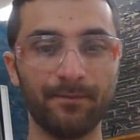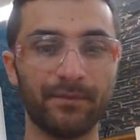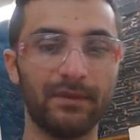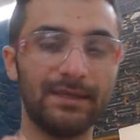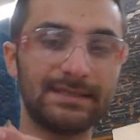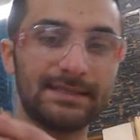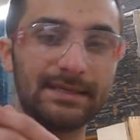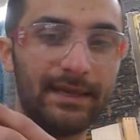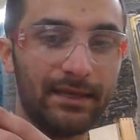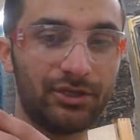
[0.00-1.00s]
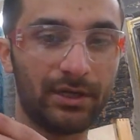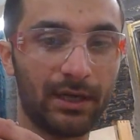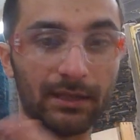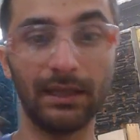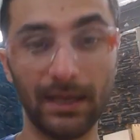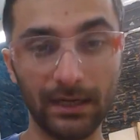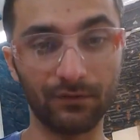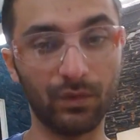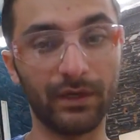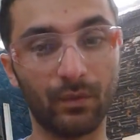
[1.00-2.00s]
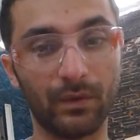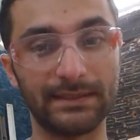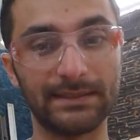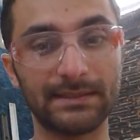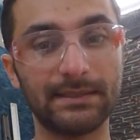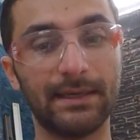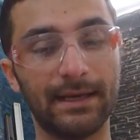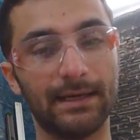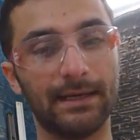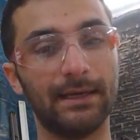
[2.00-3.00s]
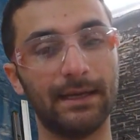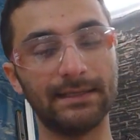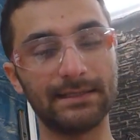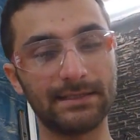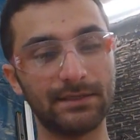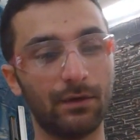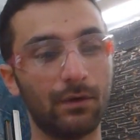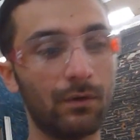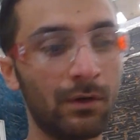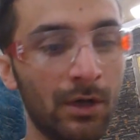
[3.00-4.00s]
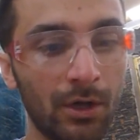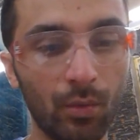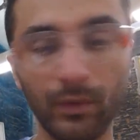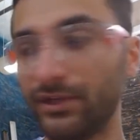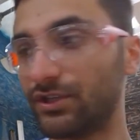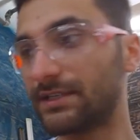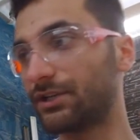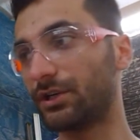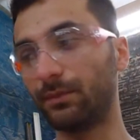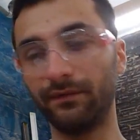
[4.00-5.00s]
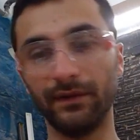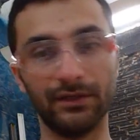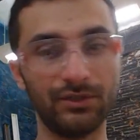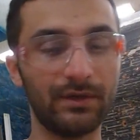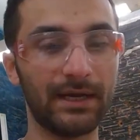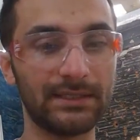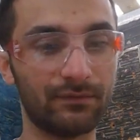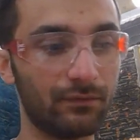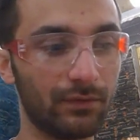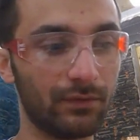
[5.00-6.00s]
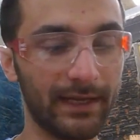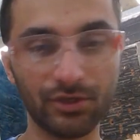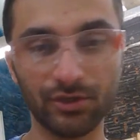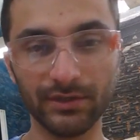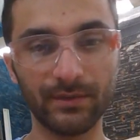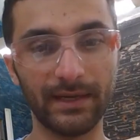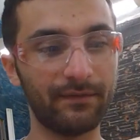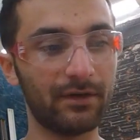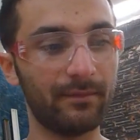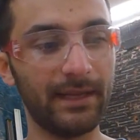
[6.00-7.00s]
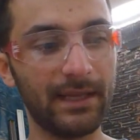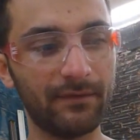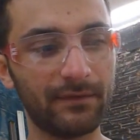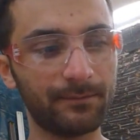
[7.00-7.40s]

This is engaging a lot of wood at once. And so we can just touch on briefly the two kinds of hand drills we have here at MakeHaven.